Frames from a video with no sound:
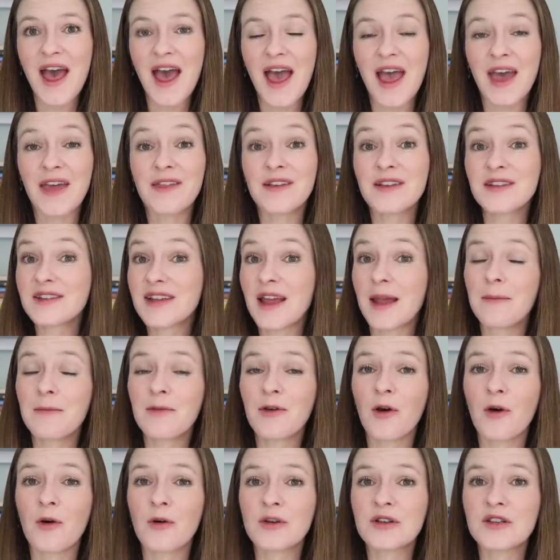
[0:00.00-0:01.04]
And the same
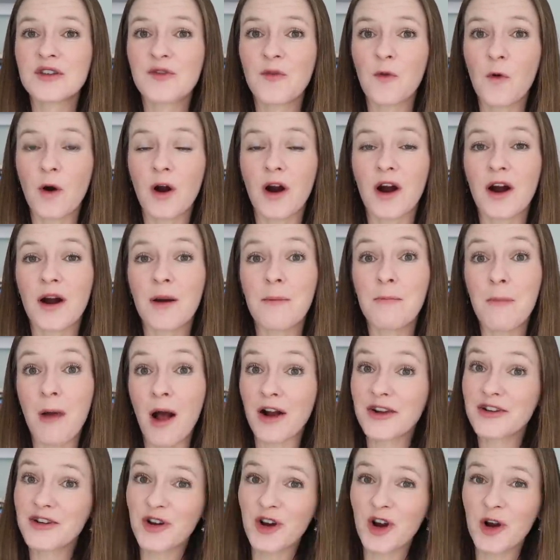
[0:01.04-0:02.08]
goes for
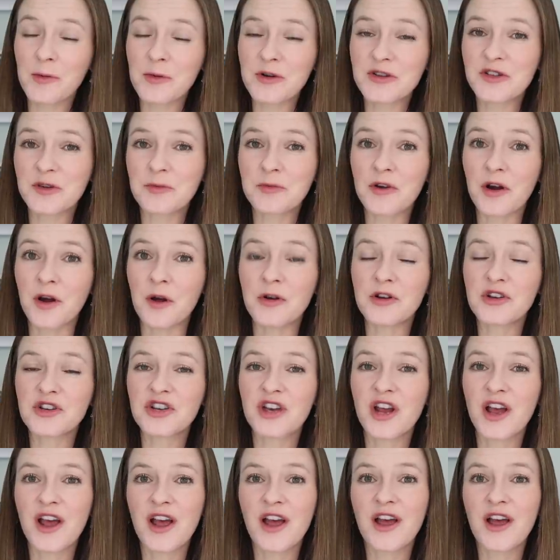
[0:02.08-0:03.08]
Magda Gerber's approach.